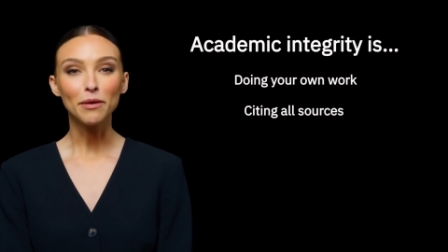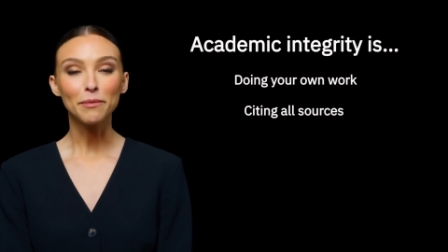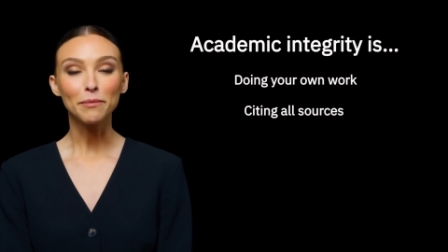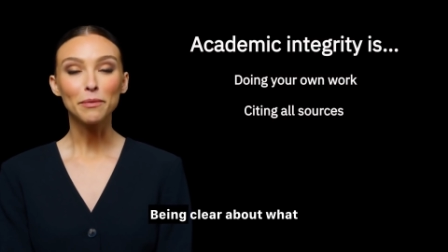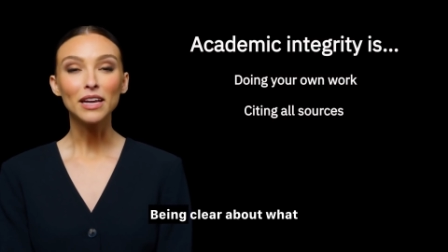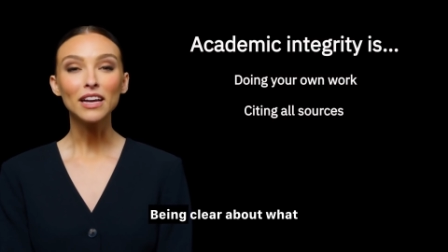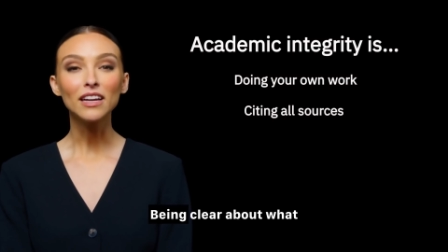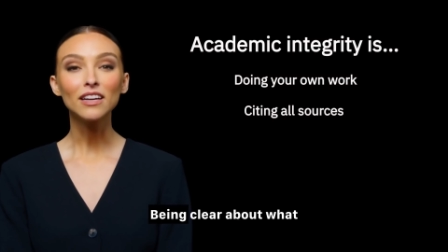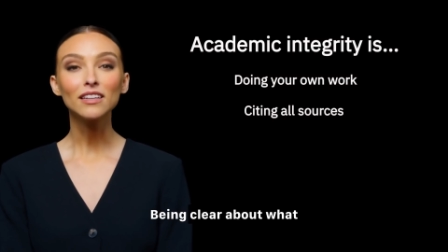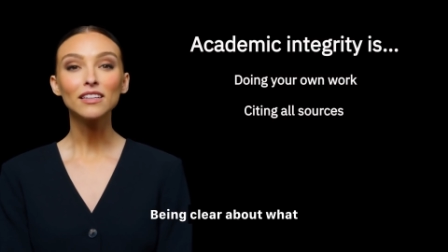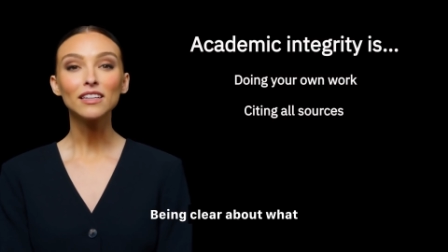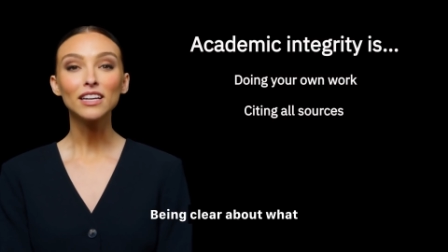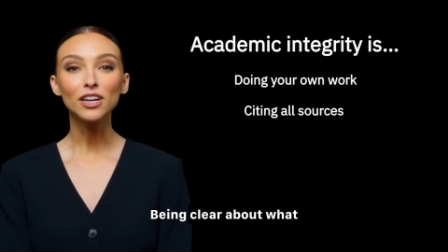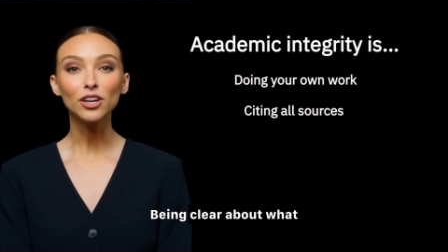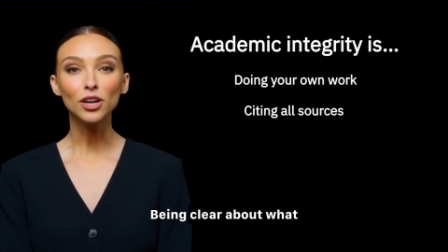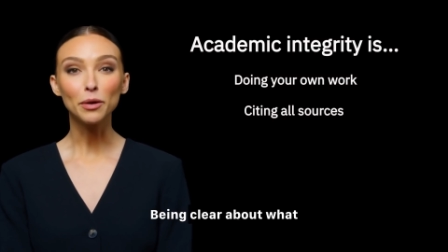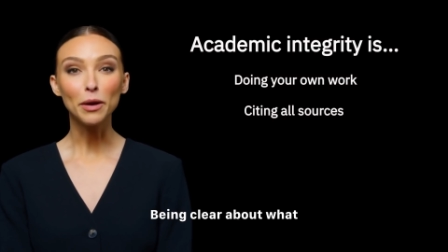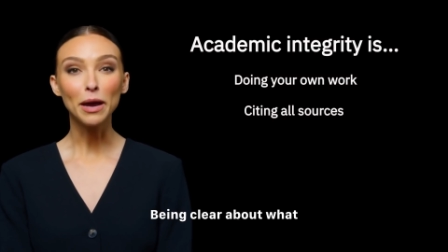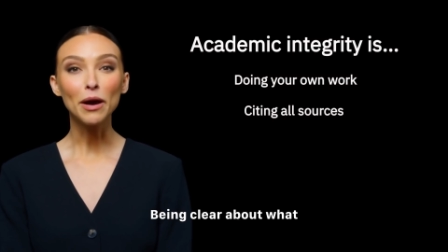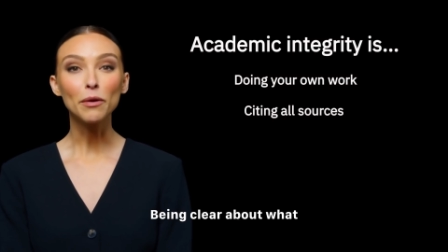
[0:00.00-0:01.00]
being
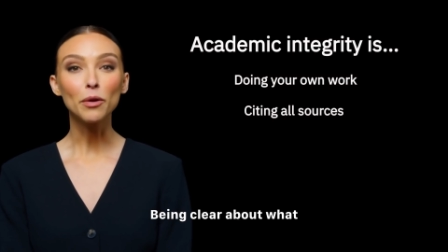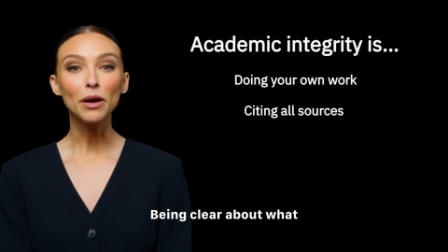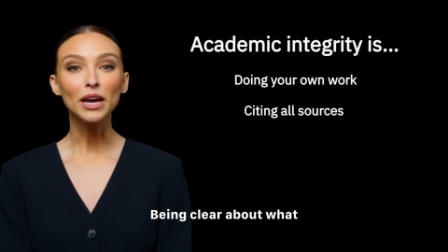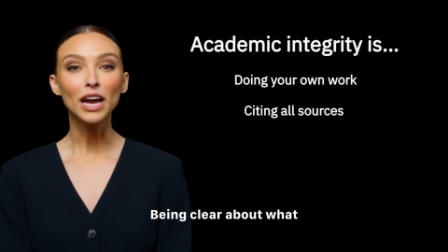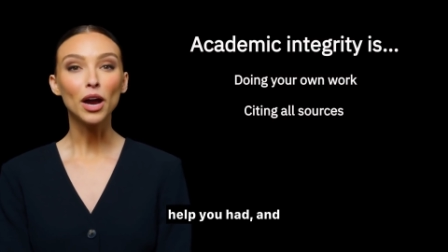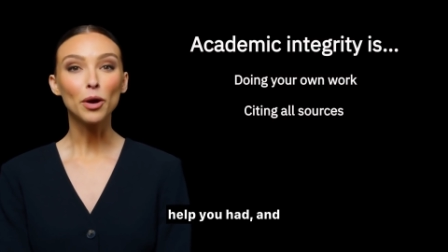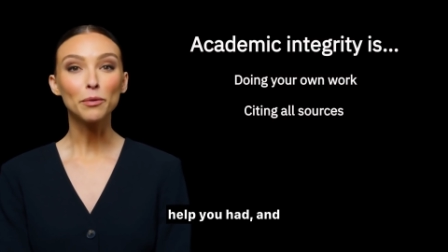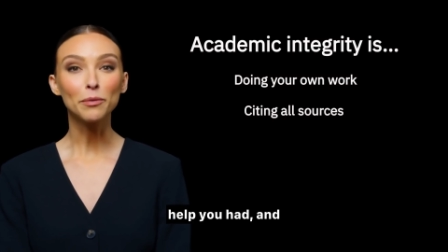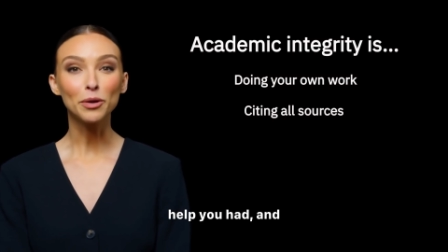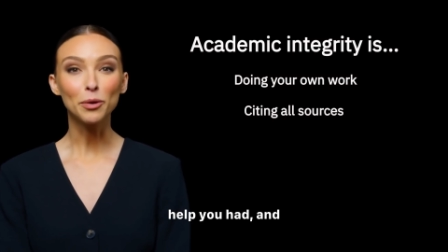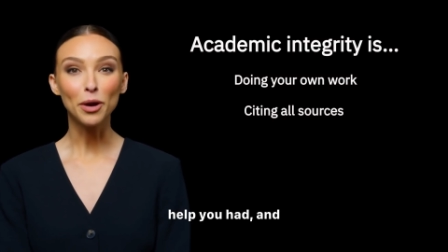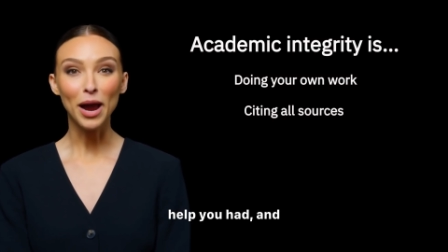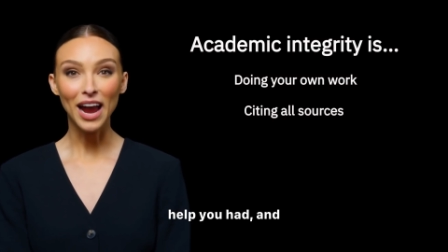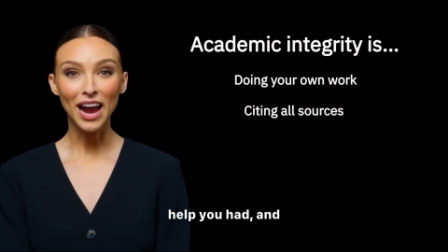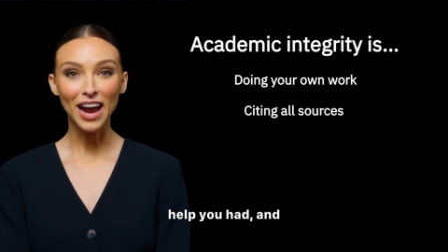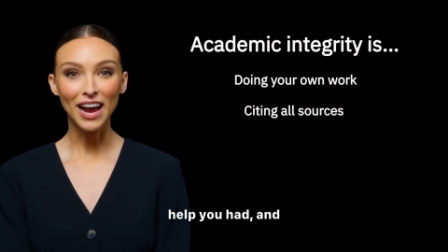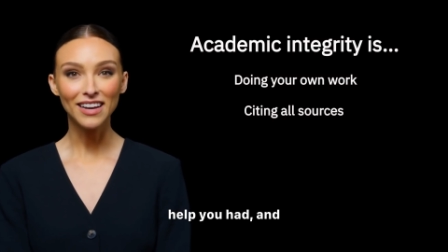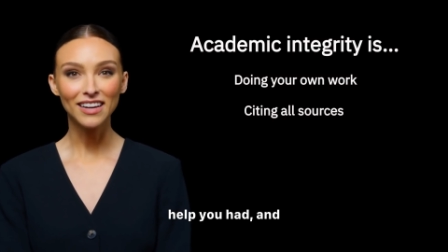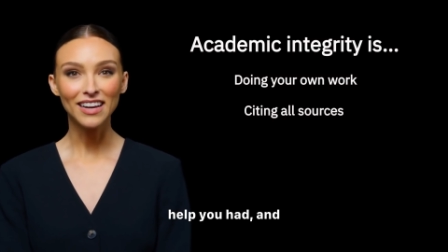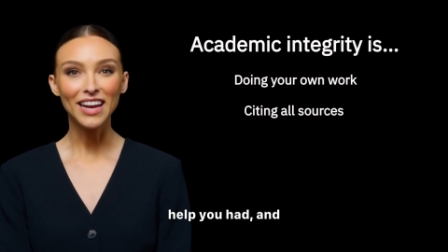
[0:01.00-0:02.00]
clear about what help you
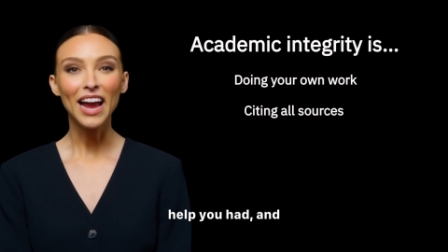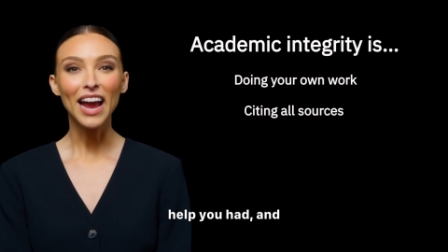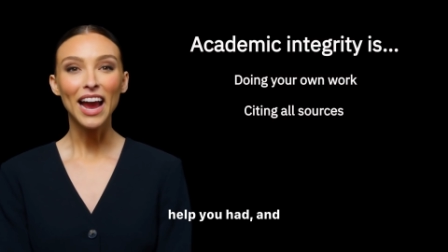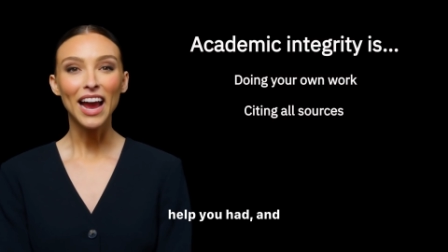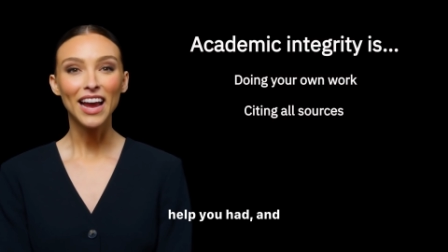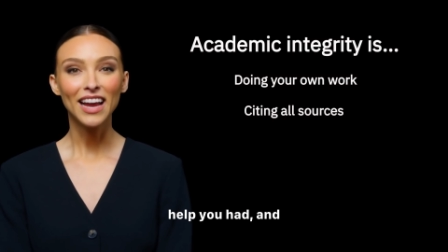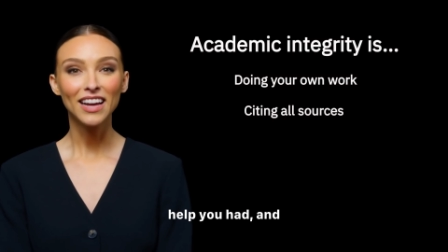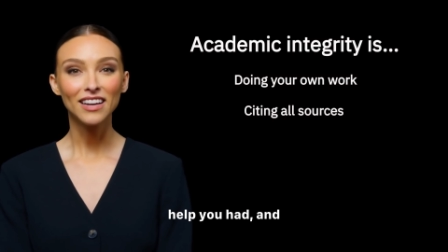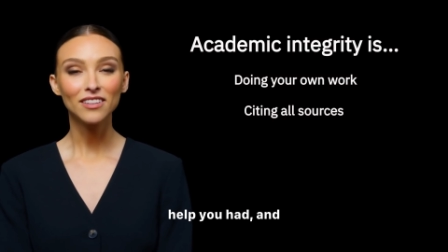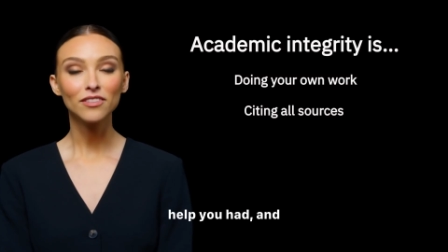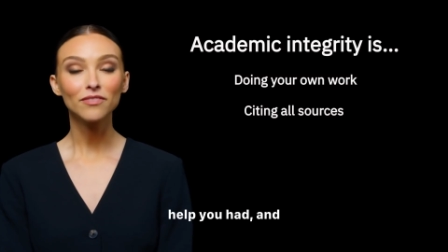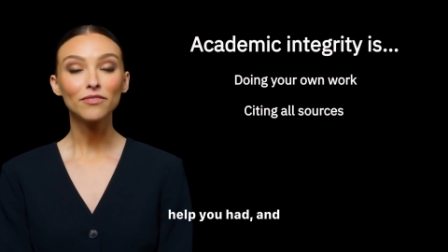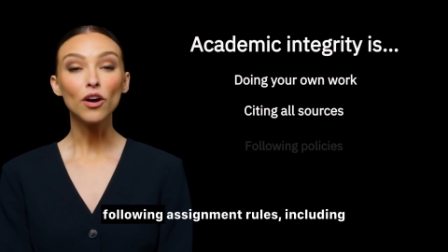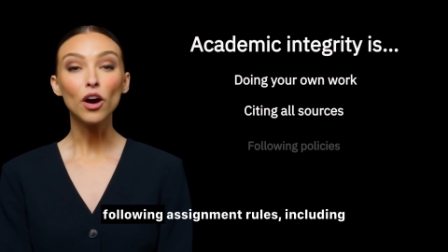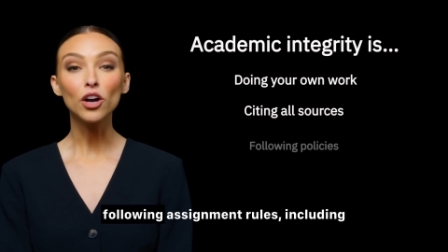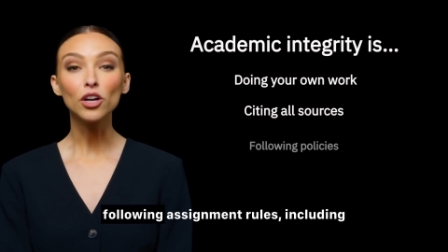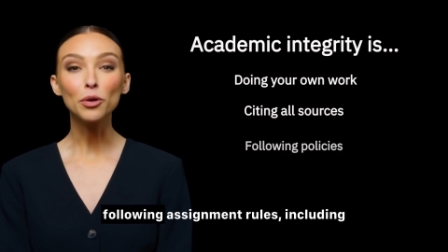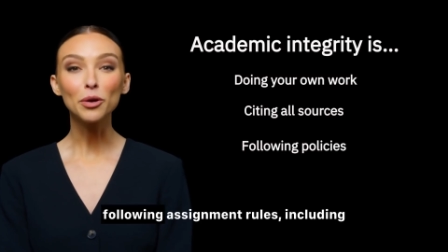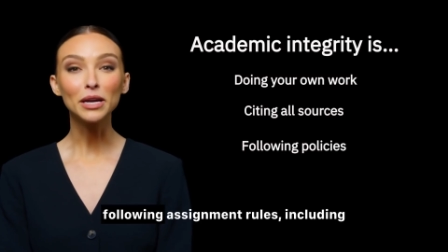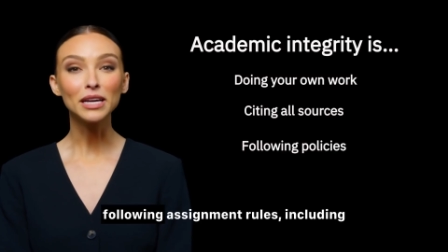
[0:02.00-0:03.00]
had, and
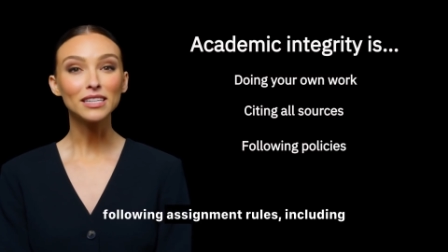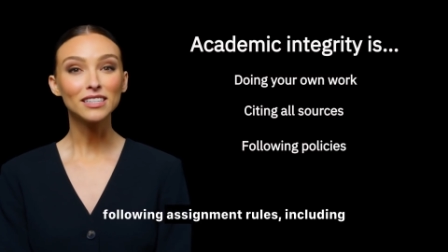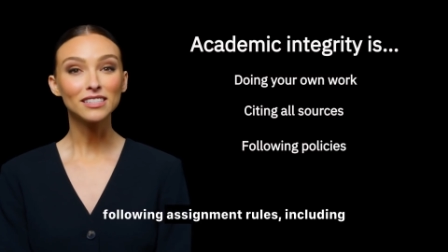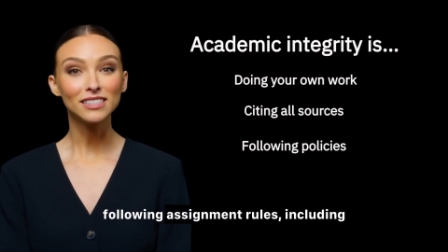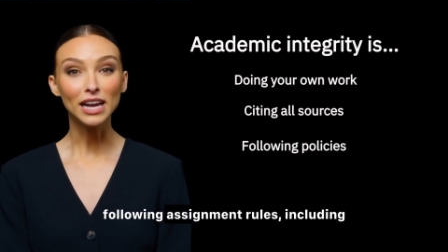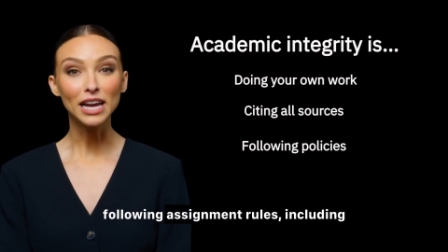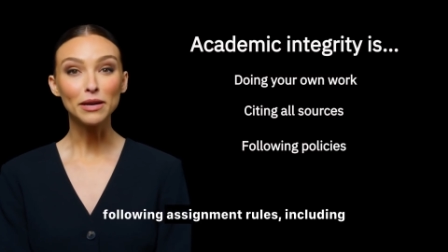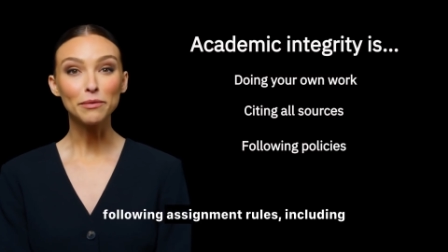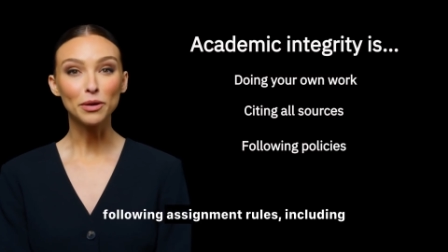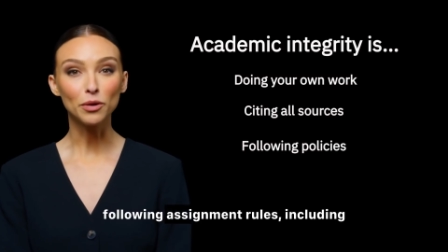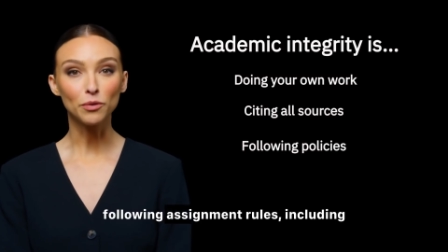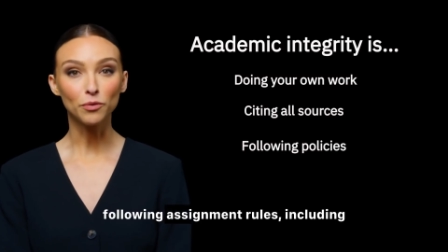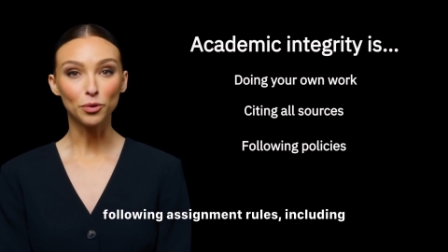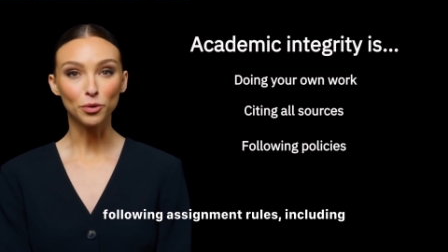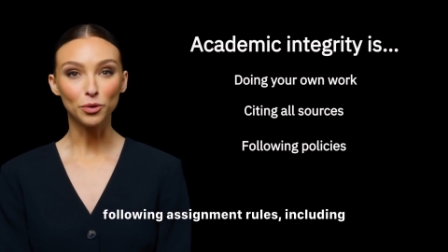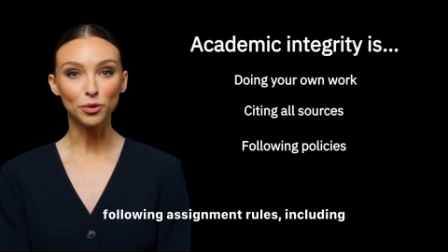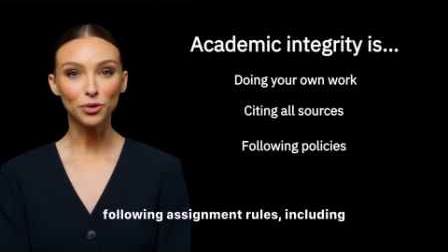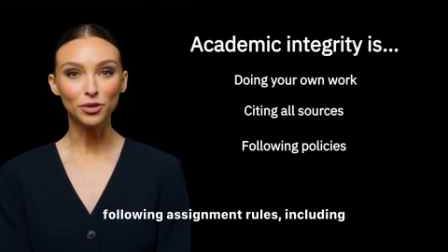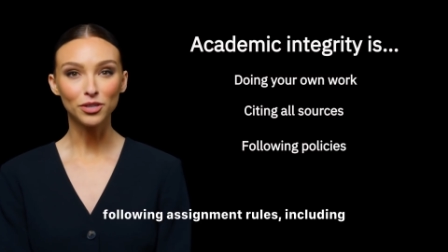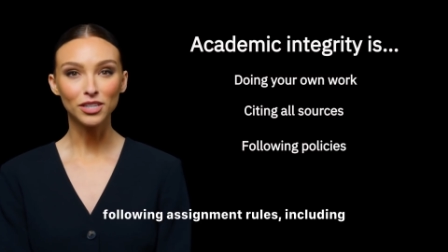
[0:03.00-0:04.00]
following assignment
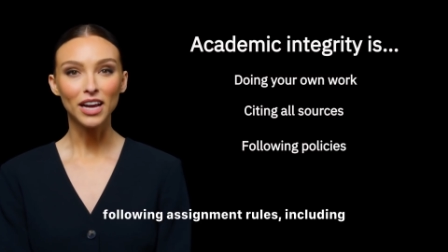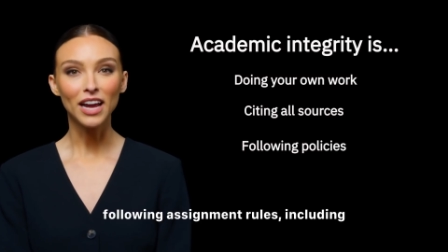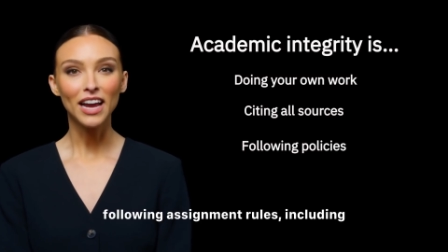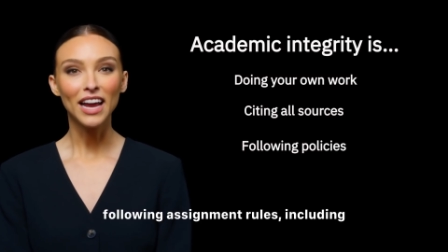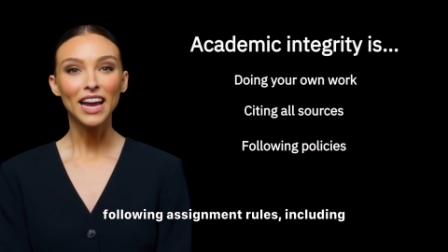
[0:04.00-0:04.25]
rules,